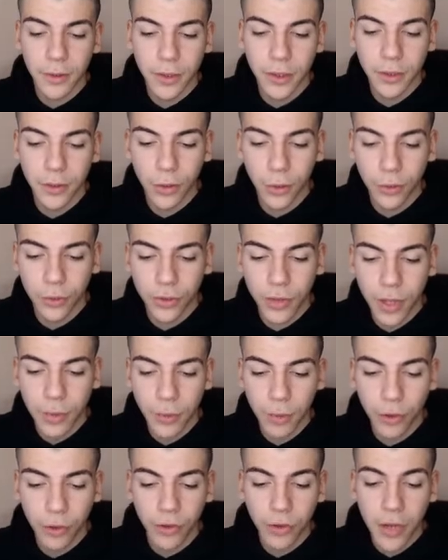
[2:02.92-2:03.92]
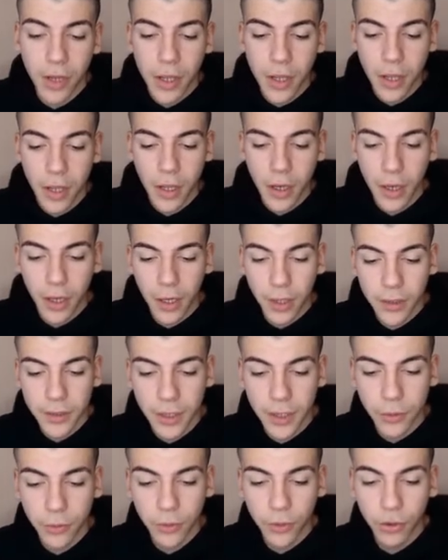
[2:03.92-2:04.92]
those numbers.
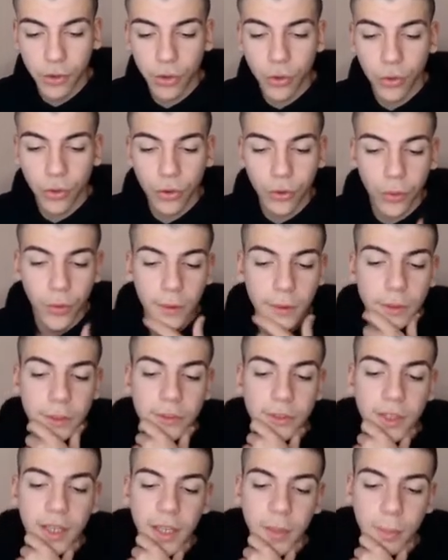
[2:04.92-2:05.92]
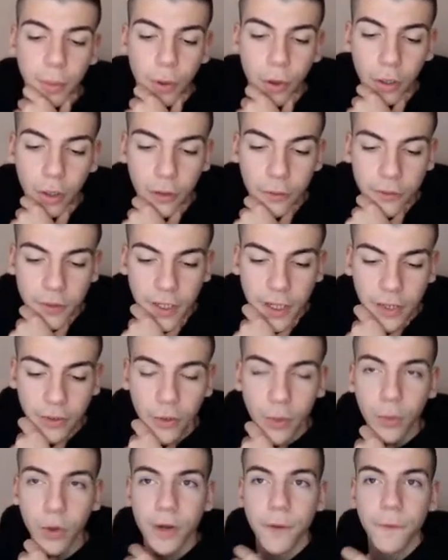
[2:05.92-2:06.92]
So we will skip all of these.
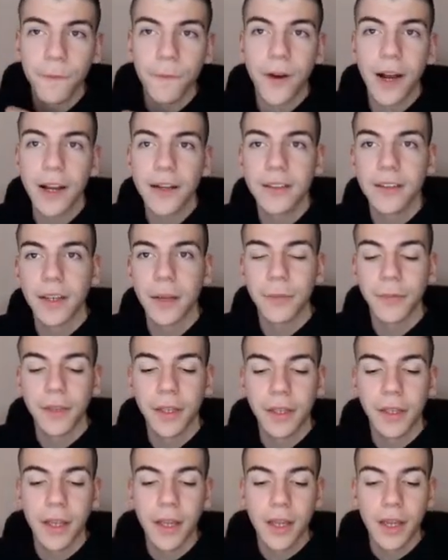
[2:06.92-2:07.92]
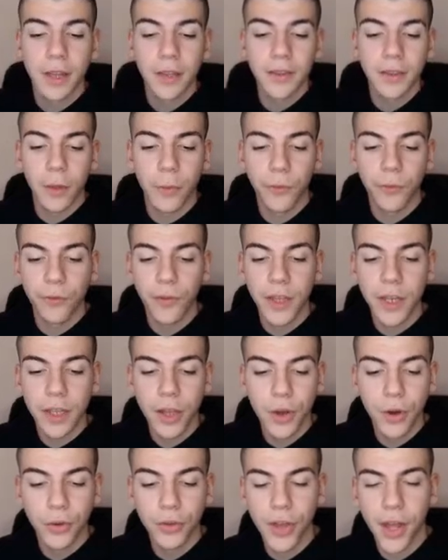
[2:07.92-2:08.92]
We want to find some
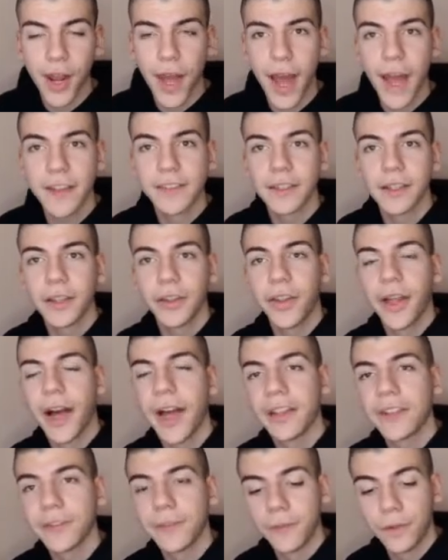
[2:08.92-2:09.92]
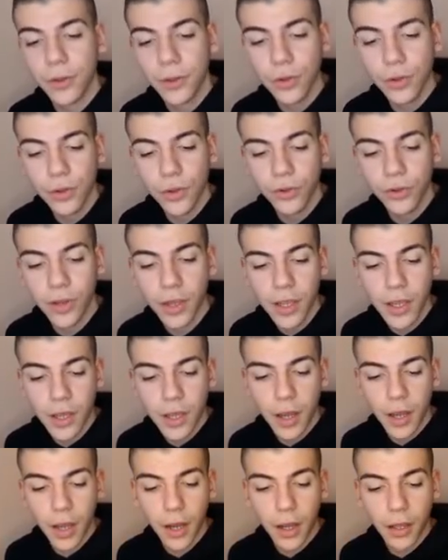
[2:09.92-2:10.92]
video that has less views,
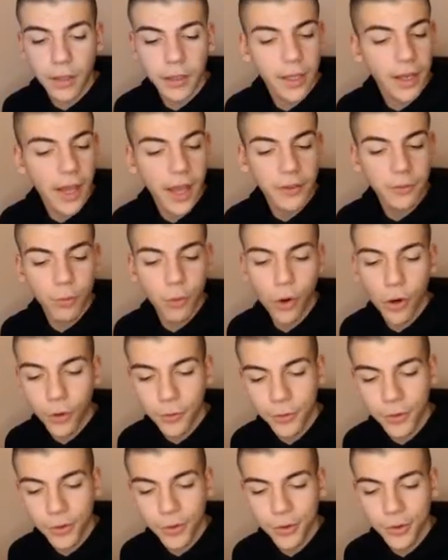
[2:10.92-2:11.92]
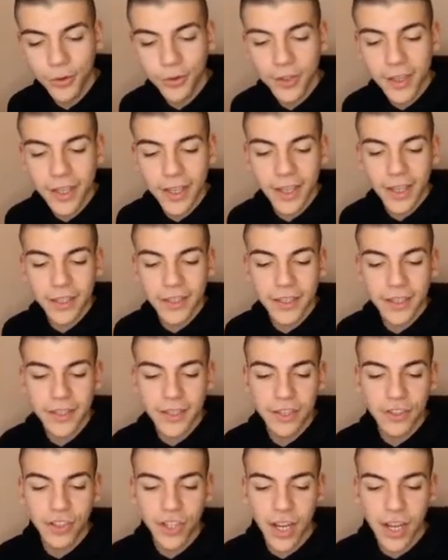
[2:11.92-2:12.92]
that has more views than the
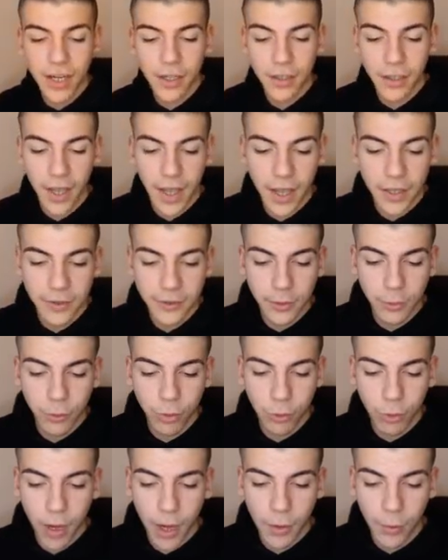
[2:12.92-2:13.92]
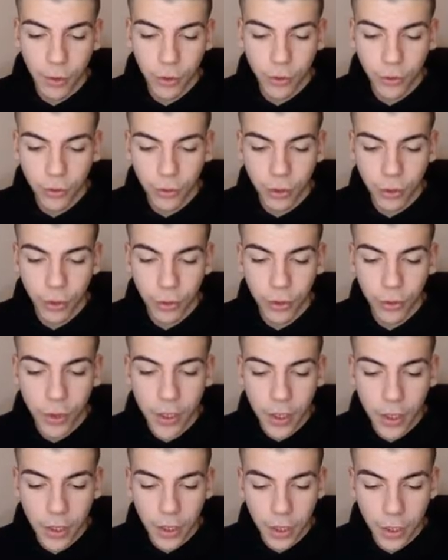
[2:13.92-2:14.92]
channel has subscribers. So
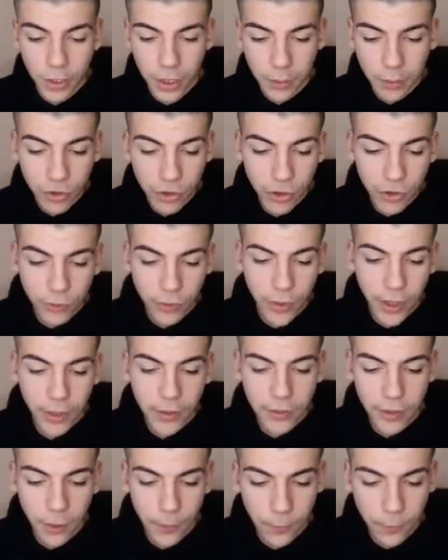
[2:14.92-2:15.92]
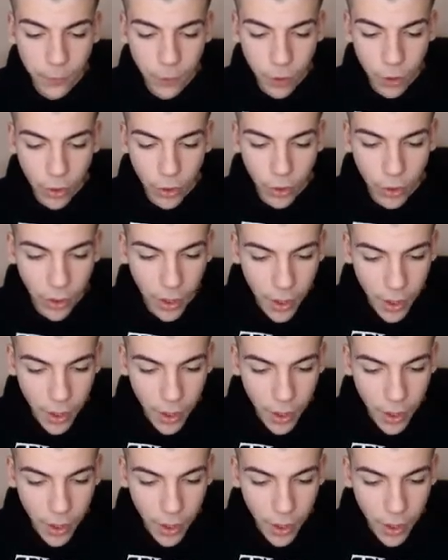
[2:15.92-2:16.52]
let me just find some for you.